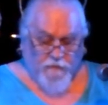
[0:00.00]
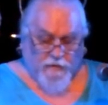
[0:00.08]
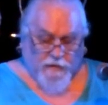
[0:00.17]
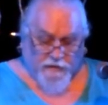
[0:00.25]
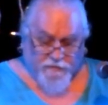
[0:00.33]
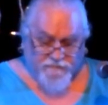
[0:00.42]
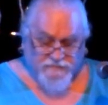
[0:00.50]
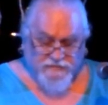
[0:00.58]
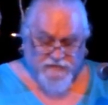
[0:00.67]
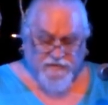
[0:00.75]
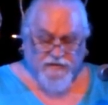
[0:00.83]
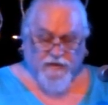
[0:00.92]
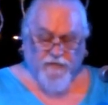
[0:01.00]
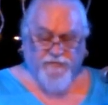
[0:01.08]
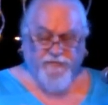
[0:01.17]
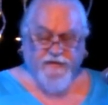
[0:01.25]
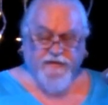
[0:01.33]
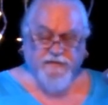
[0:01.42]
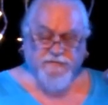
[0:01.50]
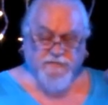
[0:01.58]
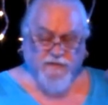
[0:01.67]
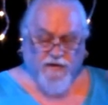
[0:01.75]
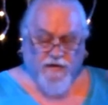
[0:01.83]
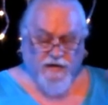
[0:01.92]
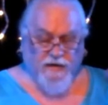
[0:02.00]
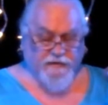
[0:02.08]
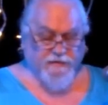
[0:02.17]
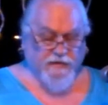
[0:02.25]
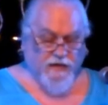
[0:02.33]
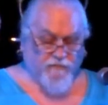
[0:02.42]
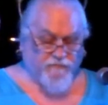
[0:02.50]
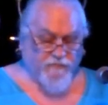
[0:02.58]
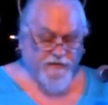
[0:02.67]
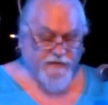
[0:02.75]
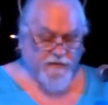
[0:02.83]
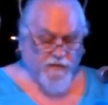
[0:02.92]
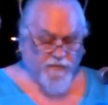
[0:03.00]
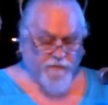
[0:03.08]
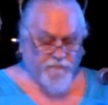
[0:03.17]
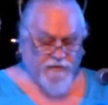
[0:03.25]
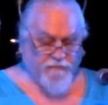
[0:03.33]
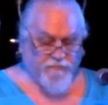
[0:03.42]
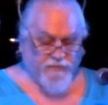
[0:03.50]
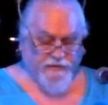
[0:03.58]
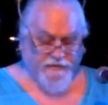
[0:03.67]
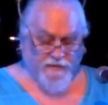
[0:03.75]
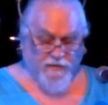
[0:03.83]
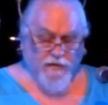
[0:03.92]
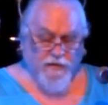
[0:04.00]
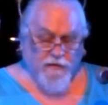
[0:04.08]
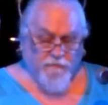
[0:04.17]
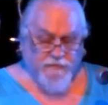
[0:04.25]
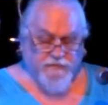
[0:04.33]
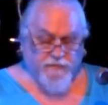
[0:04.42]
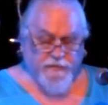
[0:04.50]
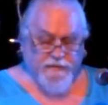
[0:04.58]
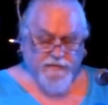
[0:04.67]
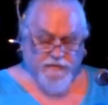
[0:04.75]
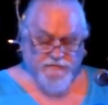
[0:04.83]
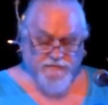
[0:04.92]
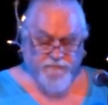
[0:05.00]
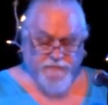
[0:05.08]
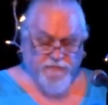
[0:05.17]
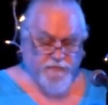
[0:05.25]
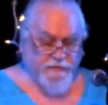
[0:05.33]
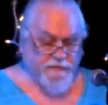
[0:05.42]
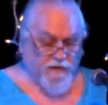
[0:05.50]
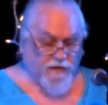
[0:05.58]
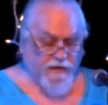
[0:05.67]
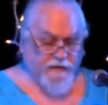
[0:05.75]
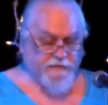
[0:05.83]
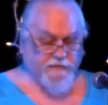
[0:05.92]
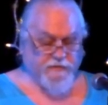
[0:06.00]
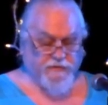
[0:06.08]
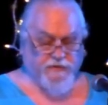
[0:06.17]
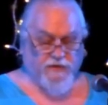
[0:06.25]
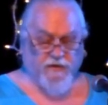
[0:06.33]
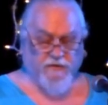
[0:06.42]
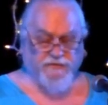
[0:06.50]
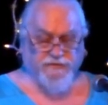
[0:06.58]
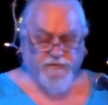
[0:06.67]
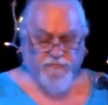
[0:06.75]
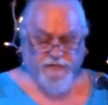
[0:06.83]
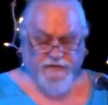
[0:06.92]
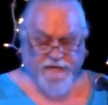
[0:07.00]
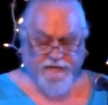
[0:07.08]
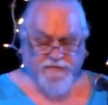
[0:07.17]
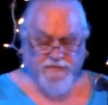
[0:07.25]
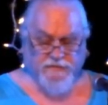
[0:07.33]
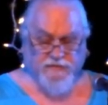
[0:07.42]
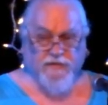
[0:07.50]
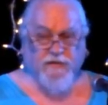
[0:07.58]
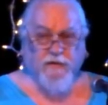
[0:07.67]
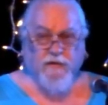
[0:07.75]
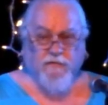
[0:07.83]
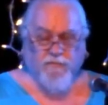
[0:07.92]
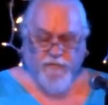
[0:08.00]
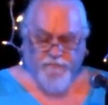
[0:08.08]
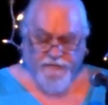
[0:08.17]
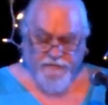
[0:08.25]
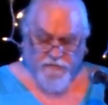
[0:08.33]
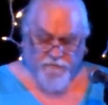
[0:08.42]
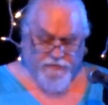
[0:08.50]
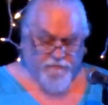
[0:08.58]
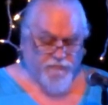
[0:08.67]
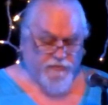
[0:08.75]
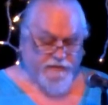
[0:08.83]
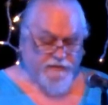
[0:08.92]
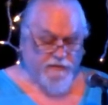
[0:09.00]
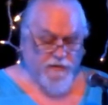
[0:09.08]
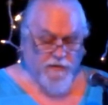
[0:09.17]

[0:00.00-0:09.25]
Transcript: I have seen how thin is the line and how frail the membrane between us, between the light and the dark shimmering entity ripping the membrane.